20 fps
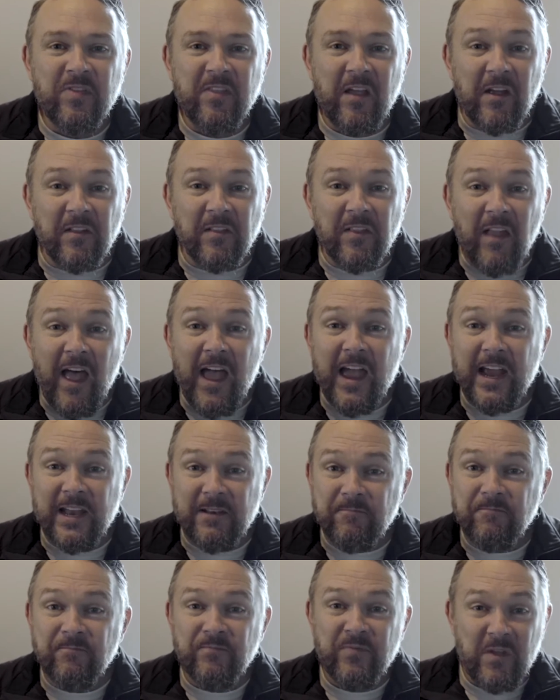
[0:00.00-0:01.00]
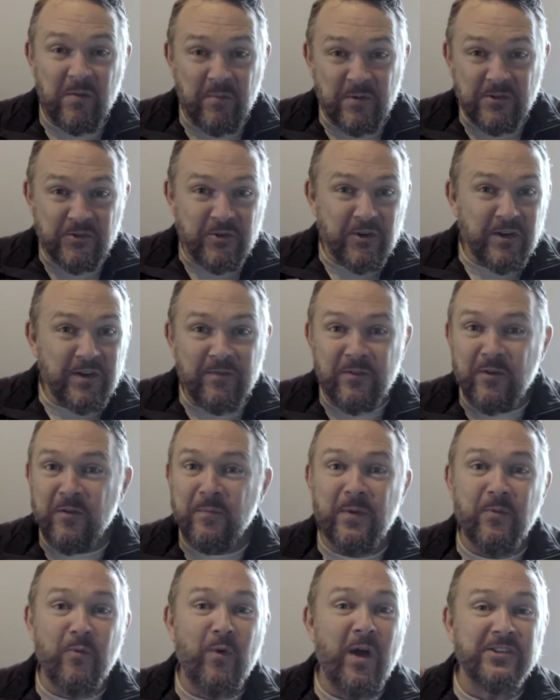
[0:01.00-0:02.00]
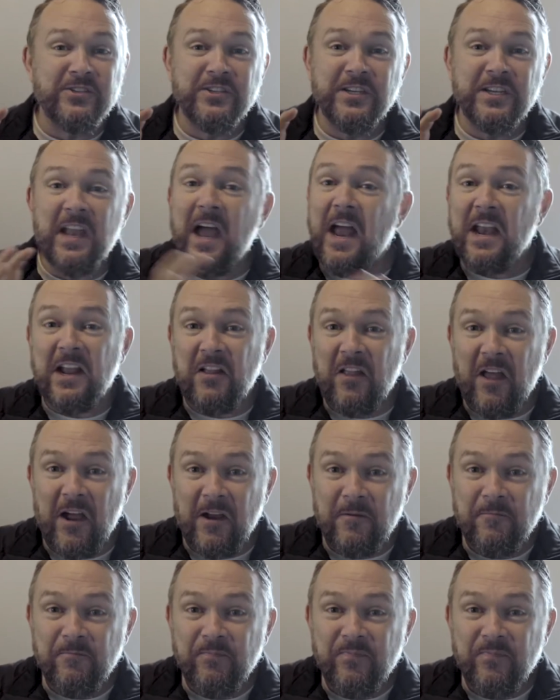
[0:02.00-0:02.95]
Online, a majority of you have been watching 9 o'clock.